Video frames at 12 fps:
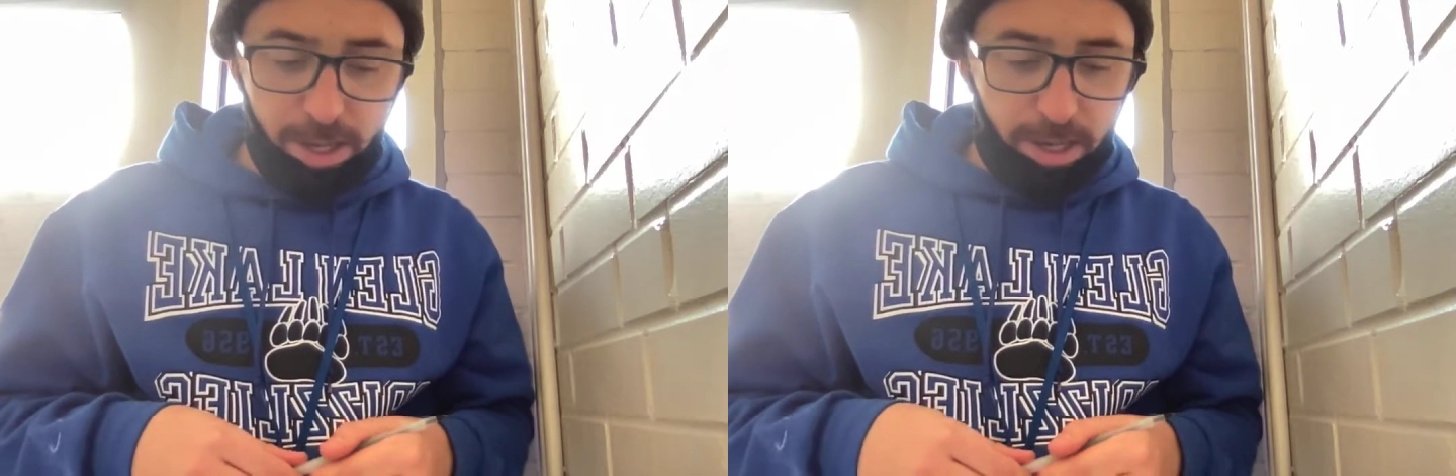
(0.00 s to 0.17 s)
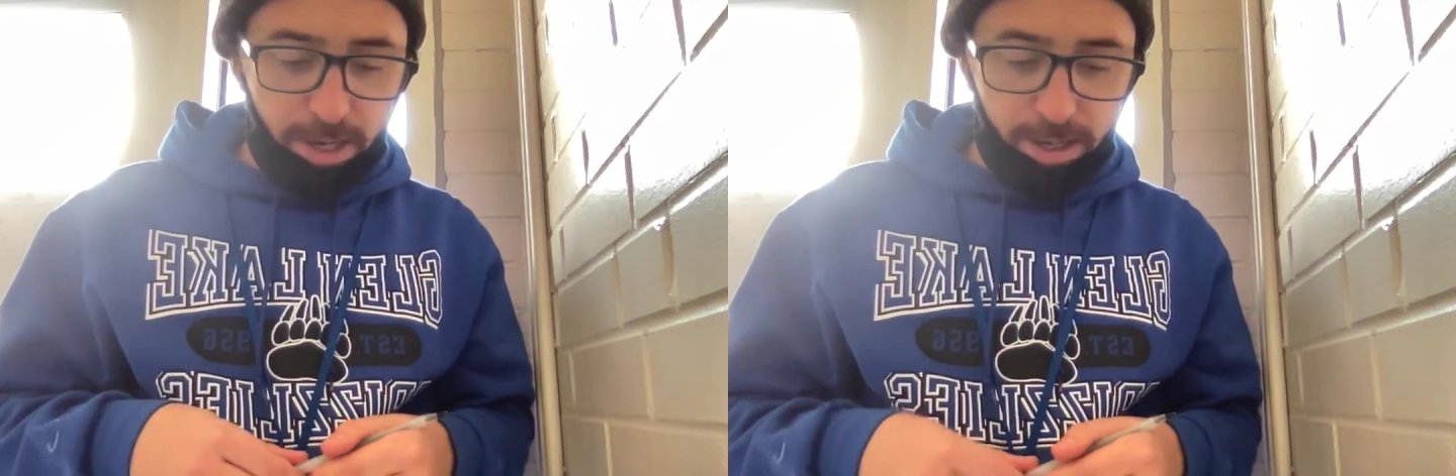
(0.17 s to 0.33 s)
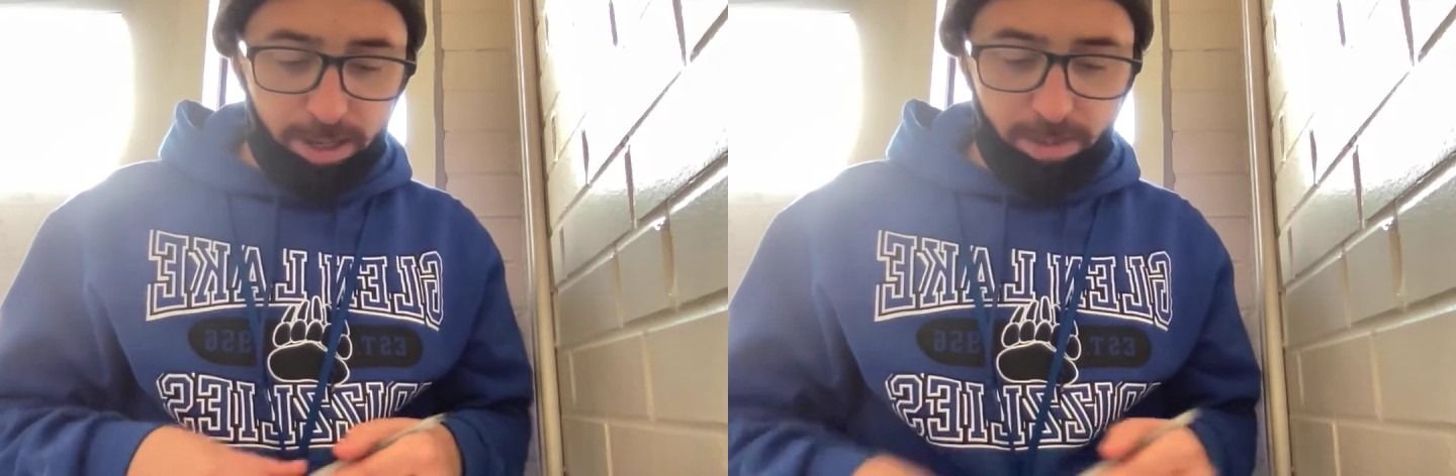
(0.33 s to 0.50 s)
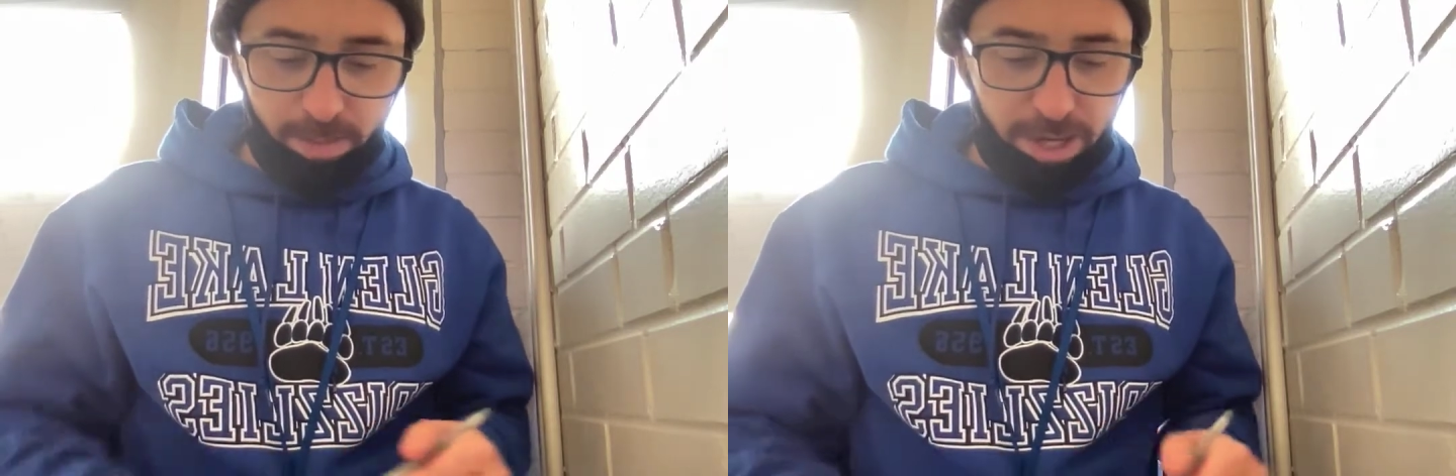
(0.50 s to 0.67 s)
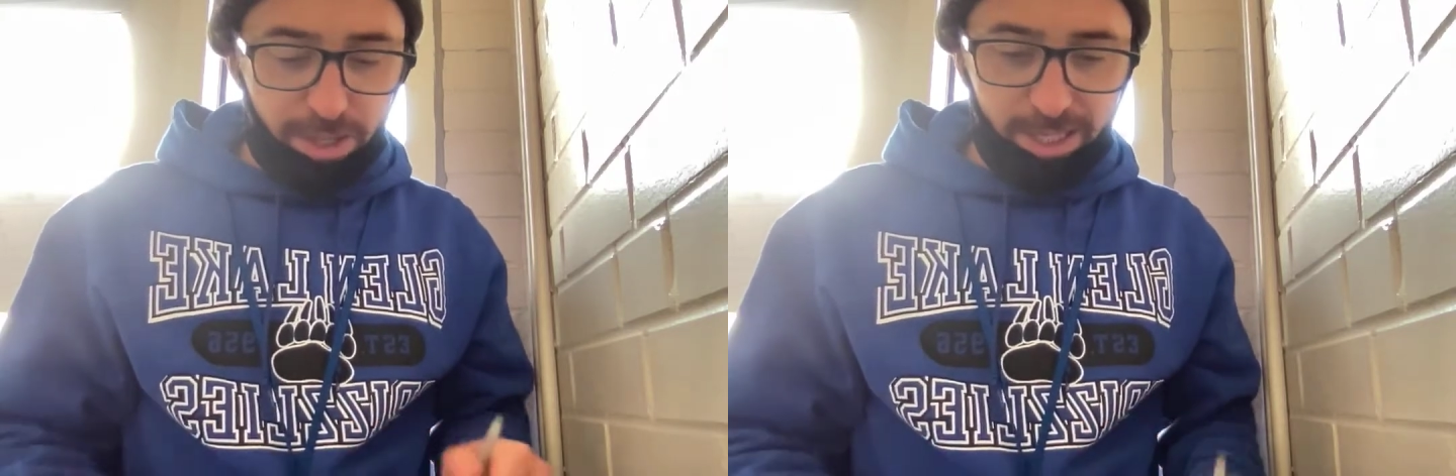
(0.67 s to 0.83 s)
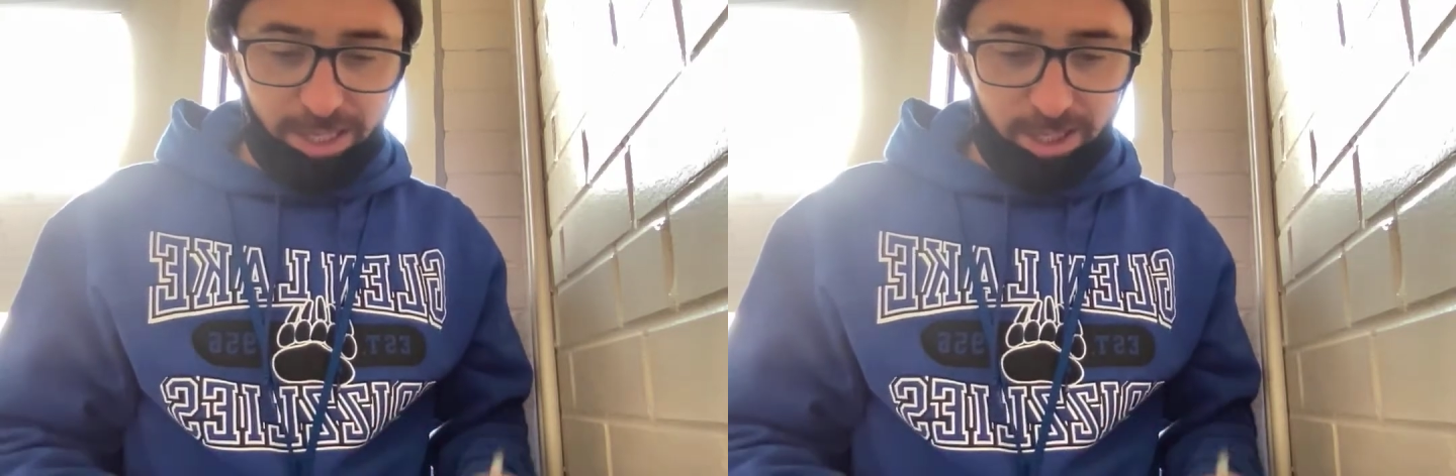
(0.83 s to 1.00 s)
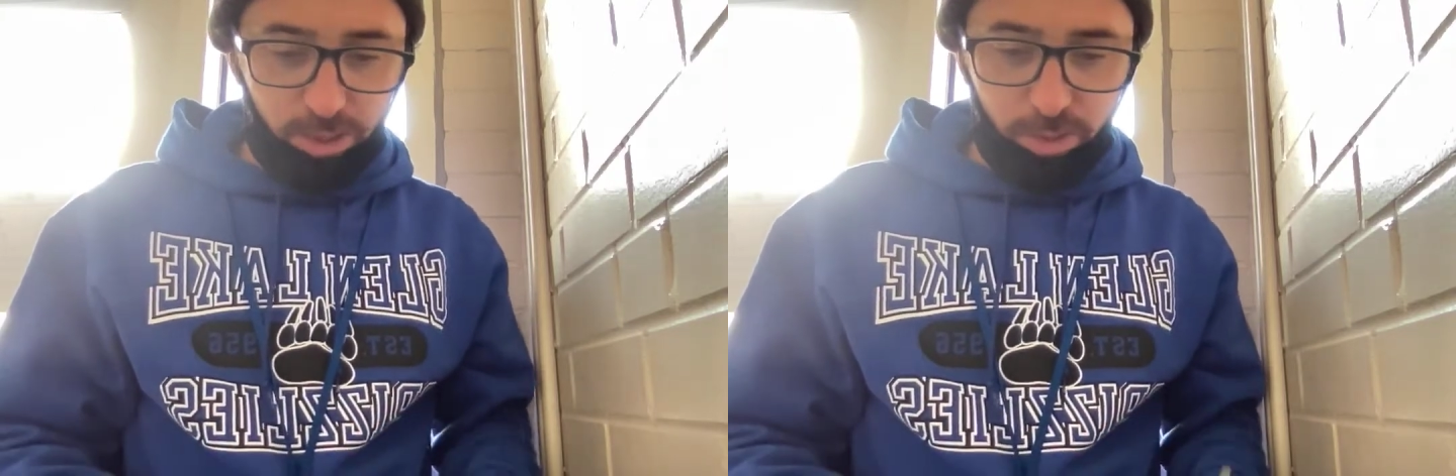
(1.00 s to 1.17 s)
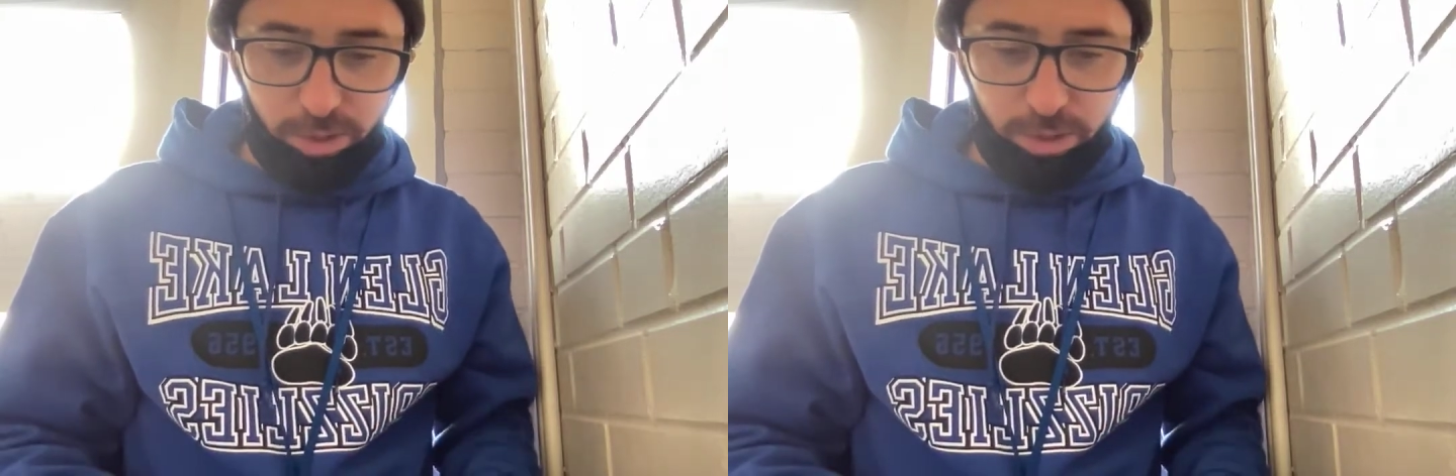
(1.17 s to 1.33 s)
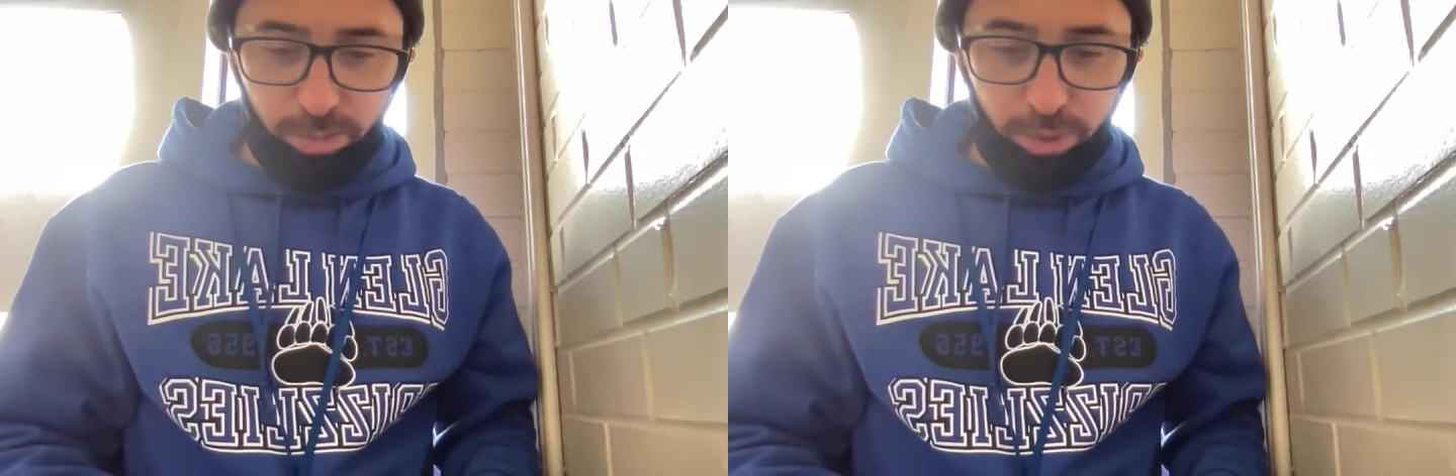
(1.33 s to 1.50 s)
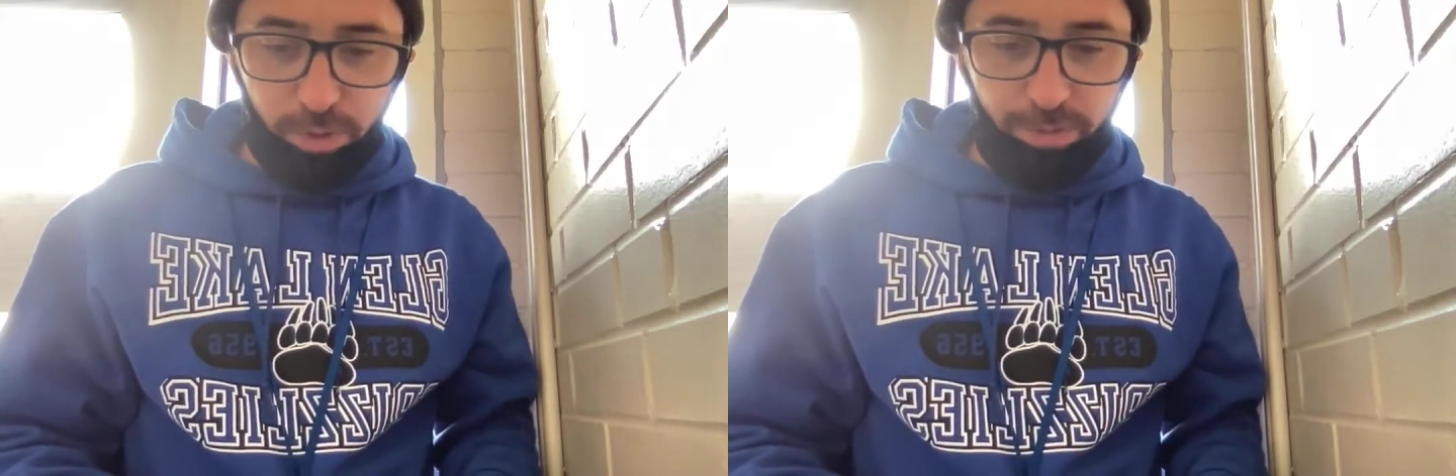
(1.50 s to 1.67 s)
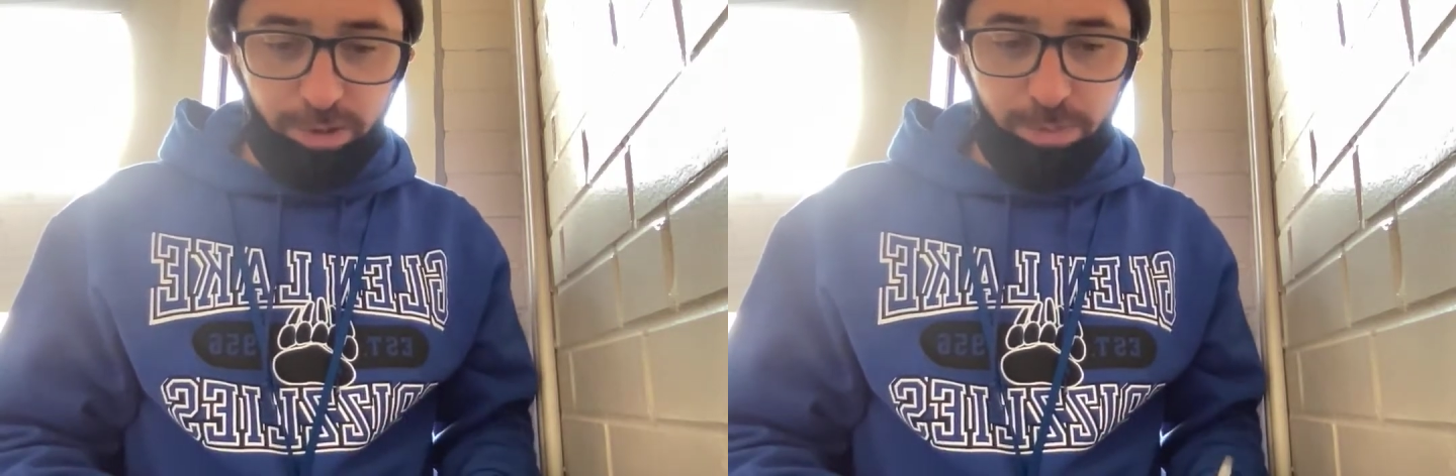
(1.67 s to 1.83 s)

I think this was the perfect